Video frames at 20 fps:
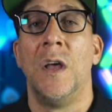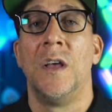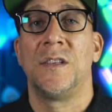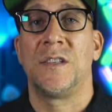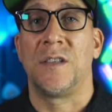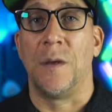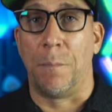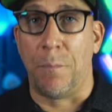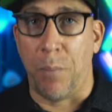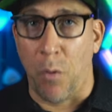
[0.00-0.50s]

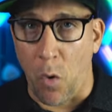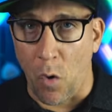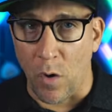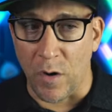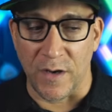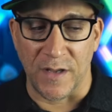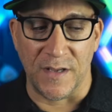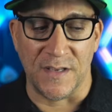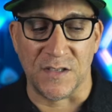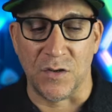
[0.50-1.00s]

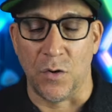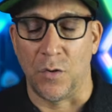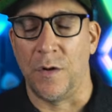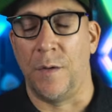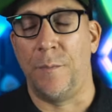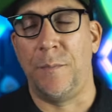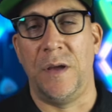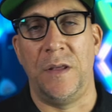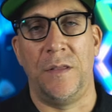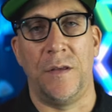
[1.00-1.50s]
support is going
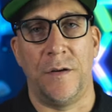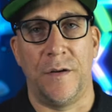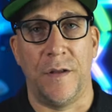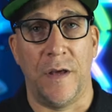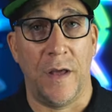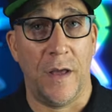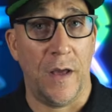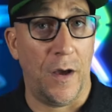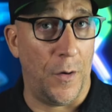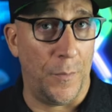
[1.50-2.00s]
to be there to
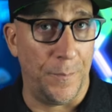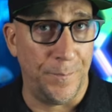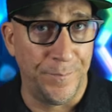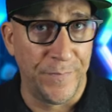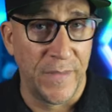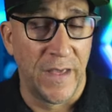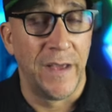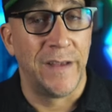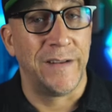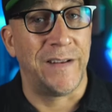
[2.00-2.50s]
help.
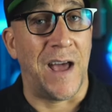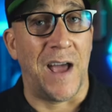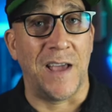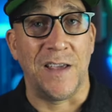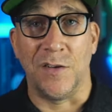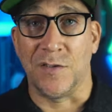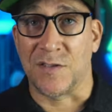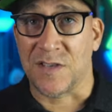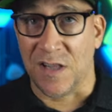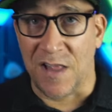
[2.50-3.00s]
Now I
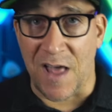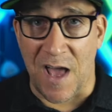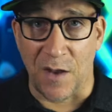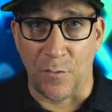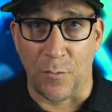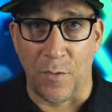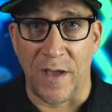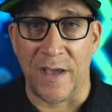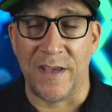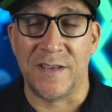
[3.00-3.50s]
use
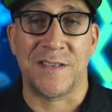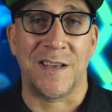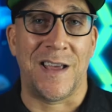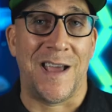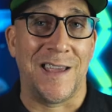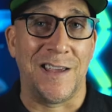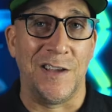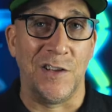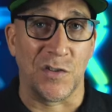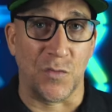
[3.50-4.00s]
Cloudways,
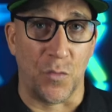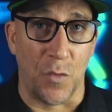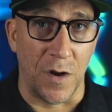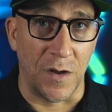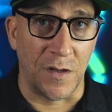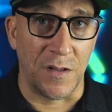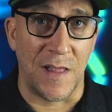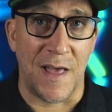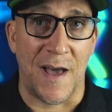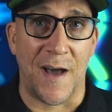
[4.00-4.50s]
I use
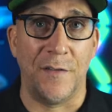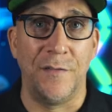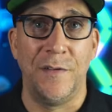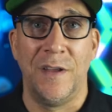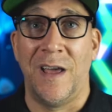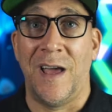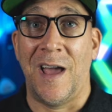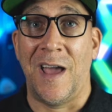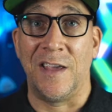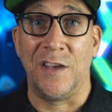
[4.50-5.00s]
RunCloud,
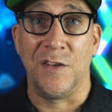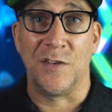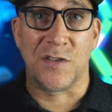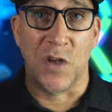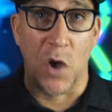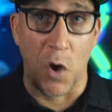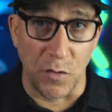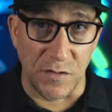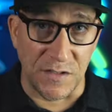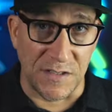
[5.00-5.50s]
I use
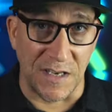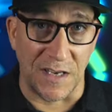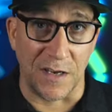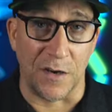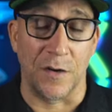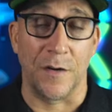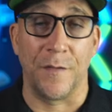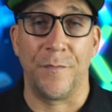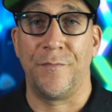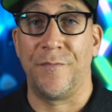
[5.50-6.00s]

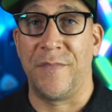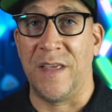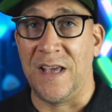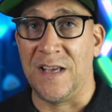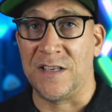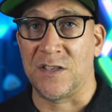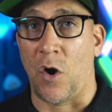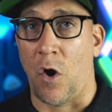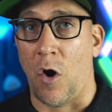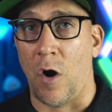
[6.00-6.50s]
Hostinger.
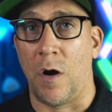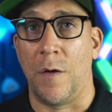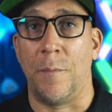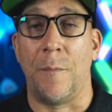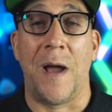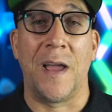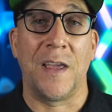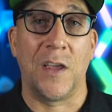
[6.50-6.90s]
These are my